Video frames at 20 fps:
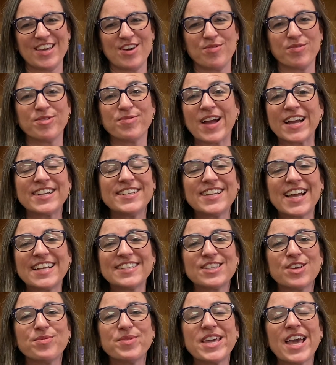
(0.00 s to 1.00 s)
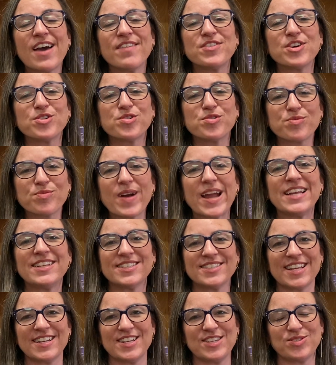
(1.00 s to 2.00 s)
We recognize that we have great
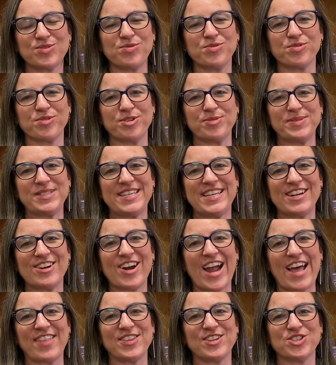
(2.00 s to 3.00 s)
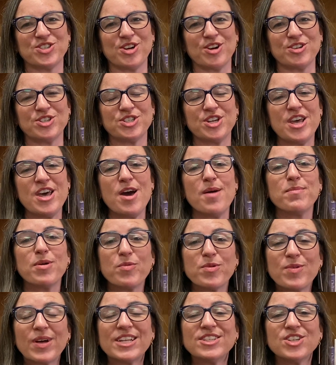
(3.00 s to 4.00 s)
Sunday school groups here at the church, but
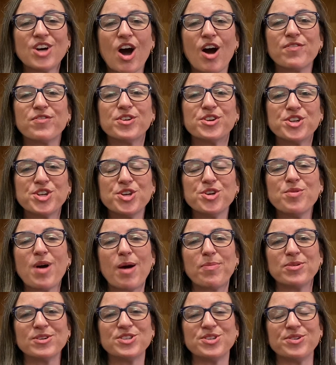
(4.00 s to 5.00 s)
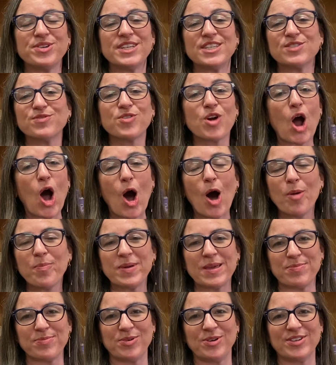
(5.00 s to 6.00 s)
we wanted to offer new opportunities for all
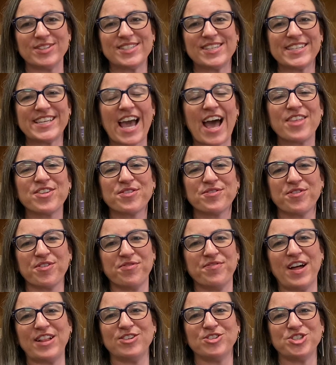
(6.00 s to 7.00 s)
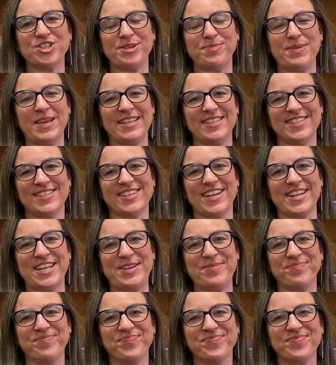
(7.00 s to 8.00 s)
people to gather for fellowship and study.
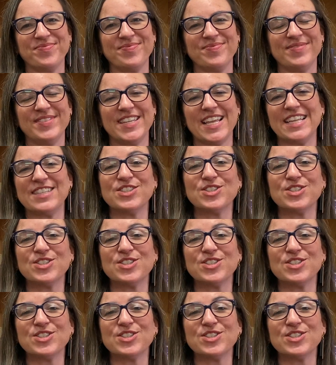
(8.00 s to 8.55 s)
And